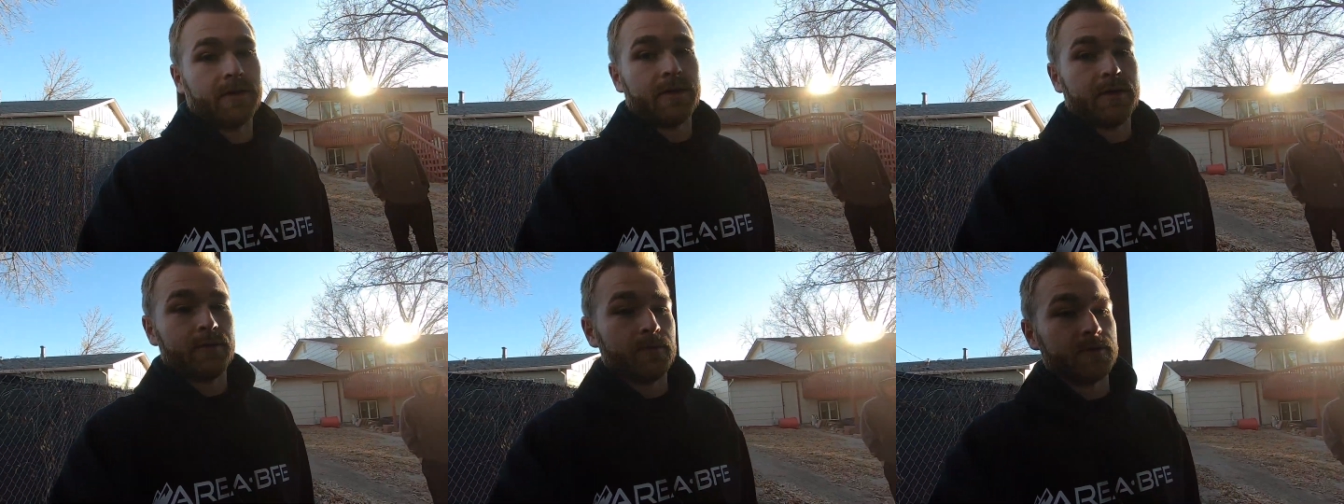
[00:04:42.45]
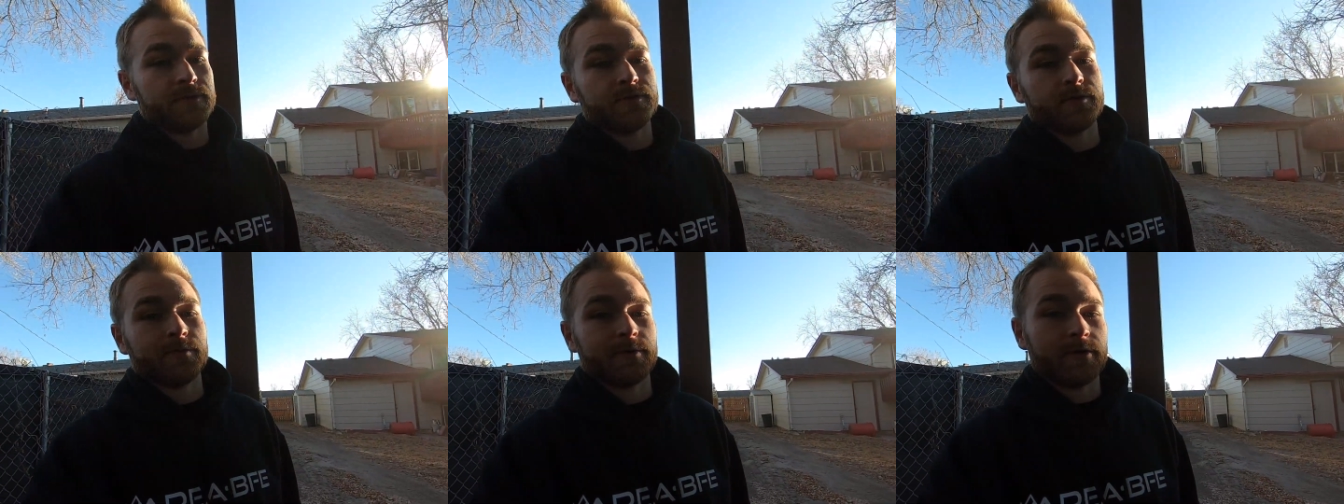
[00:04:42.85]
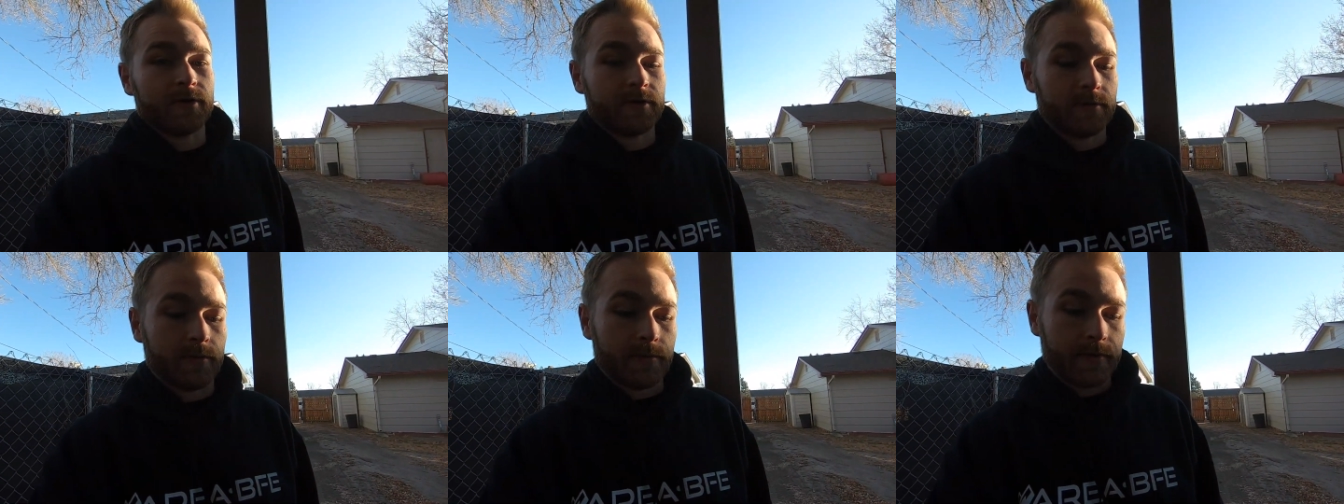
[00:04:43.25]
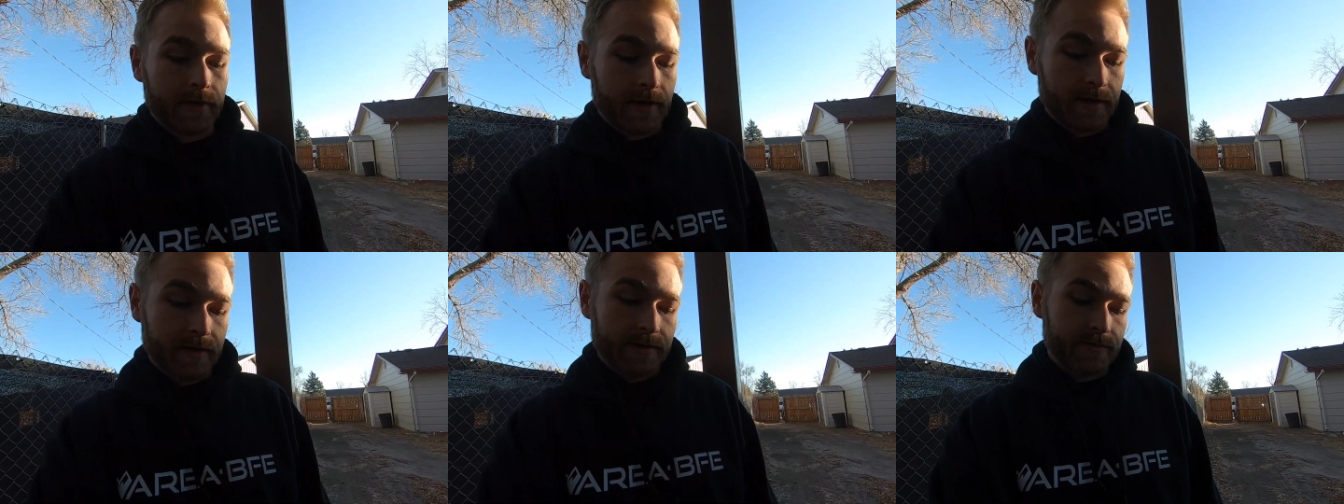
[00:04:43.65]
It was super dark when we
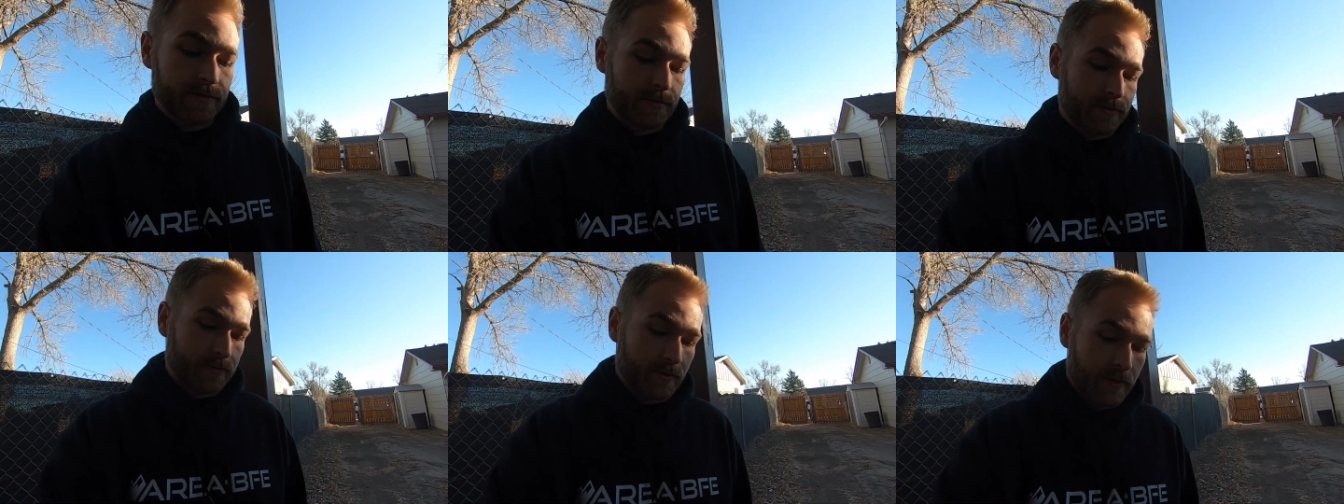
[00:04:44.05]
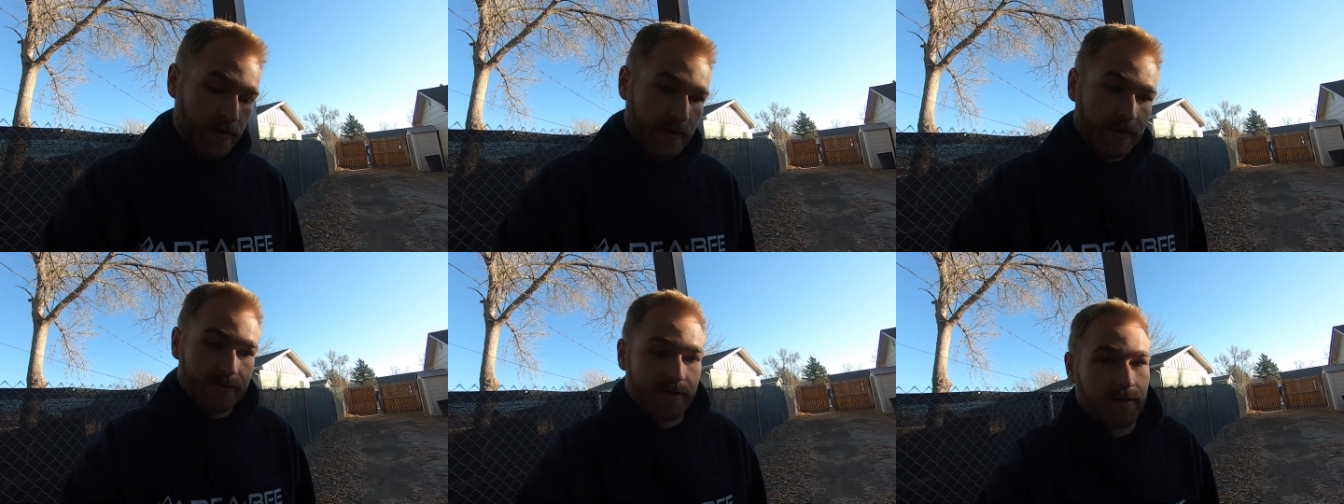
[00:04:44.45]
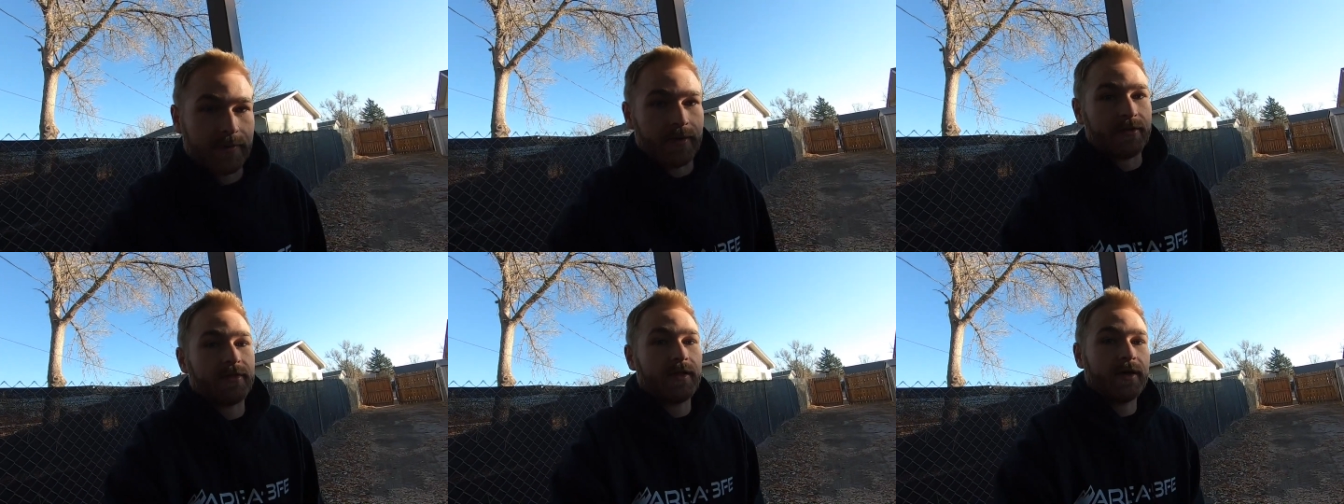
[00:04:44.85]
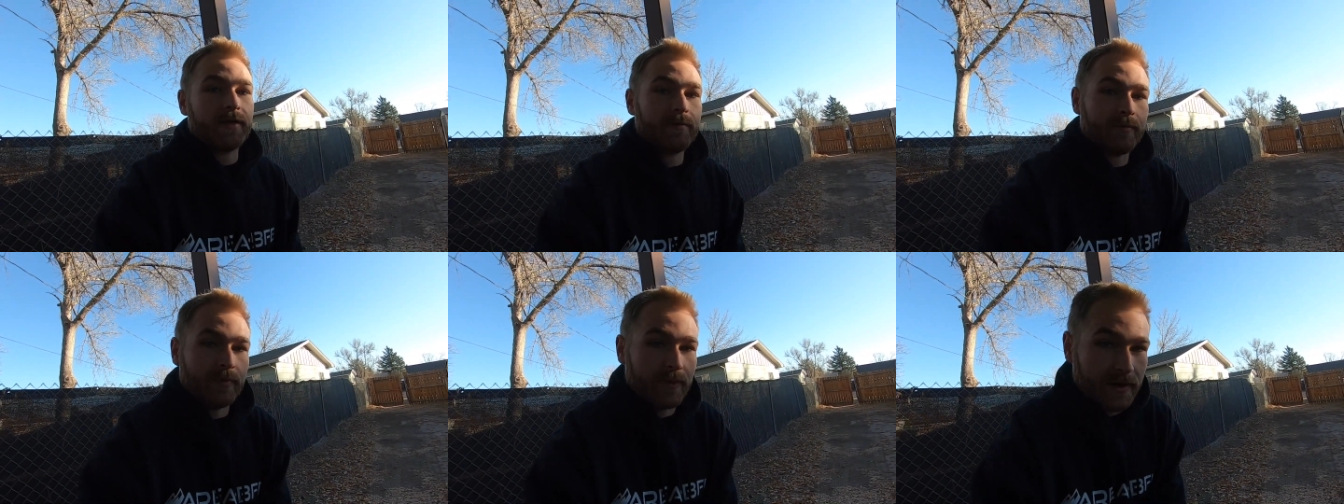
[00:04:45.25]
got it, so sorry about
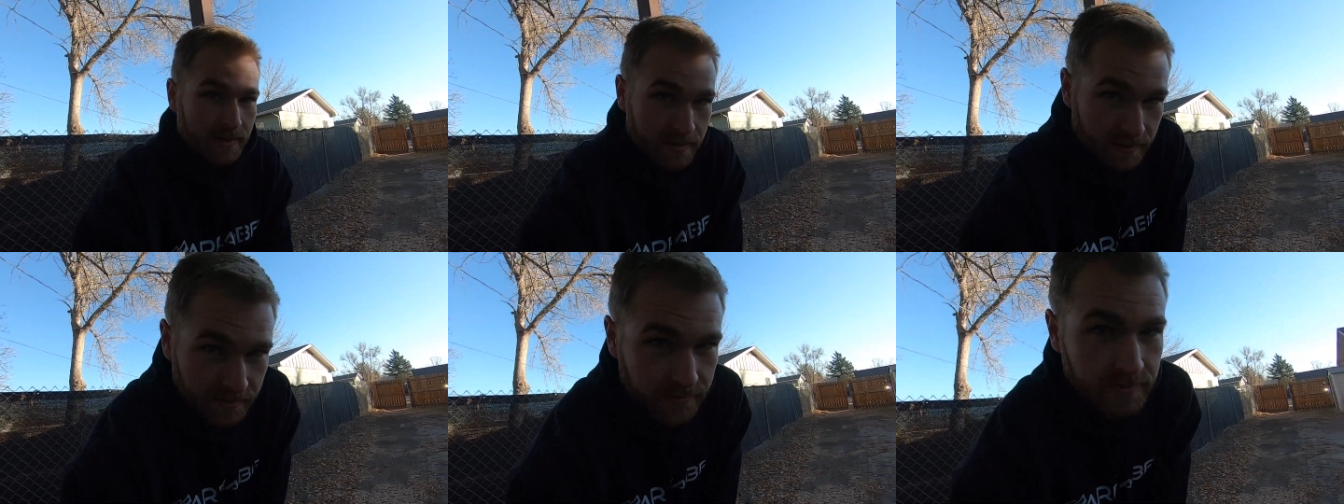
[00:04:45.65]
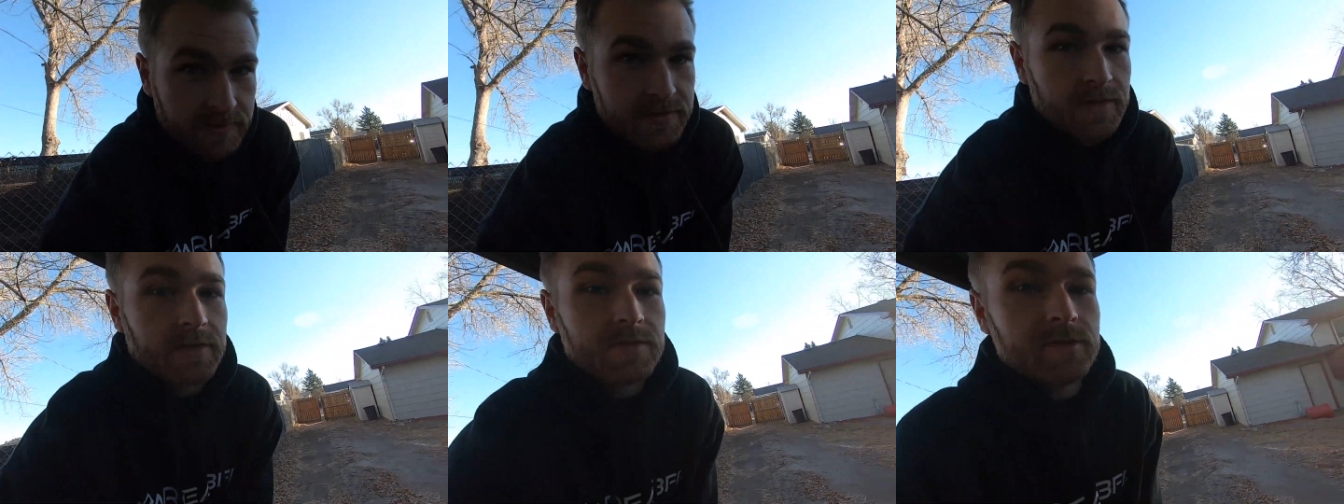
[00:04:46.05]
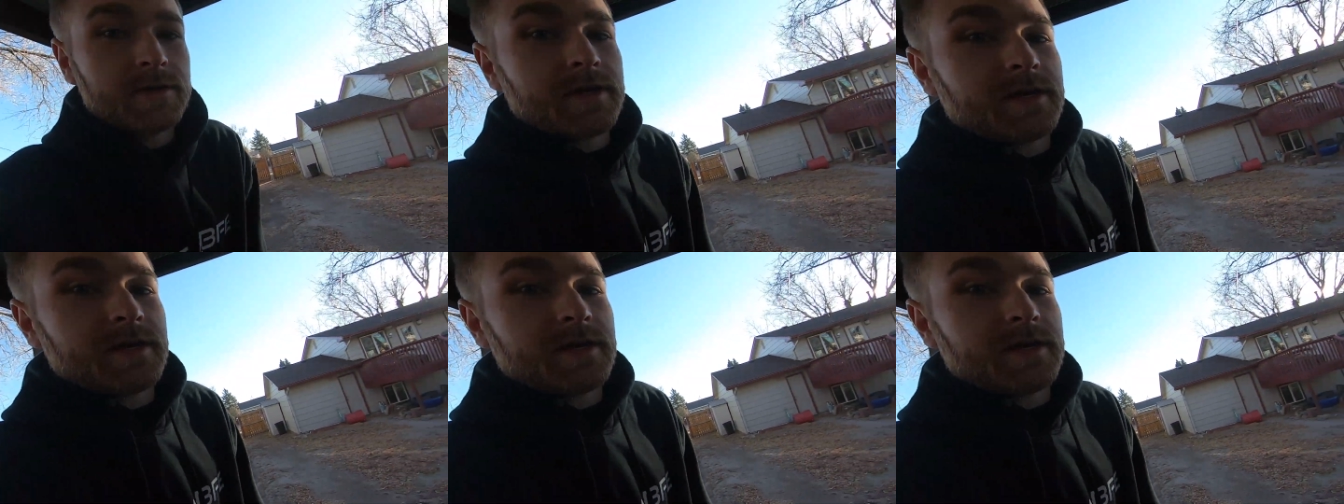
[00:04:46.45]
that, but let's take a look